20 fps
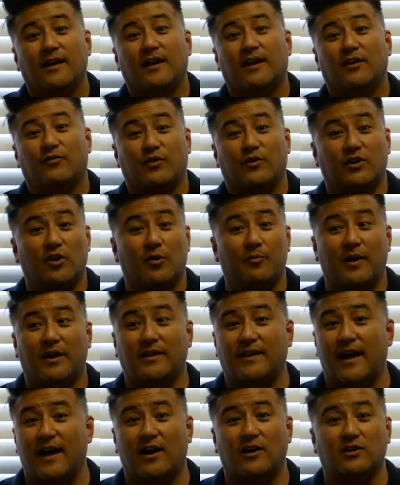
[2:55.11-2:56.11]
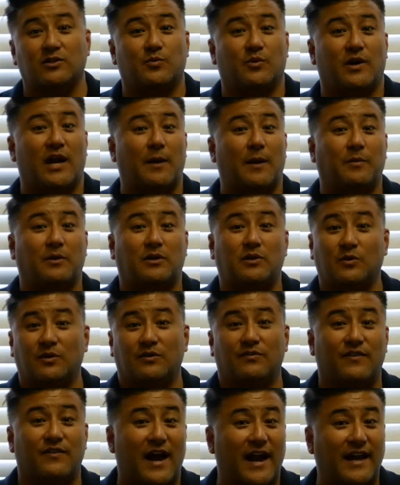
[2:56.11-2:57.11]
If we don't buy the house, we're happy to
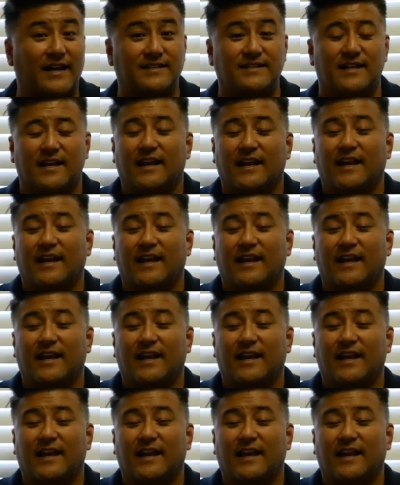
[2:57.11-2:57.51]
advise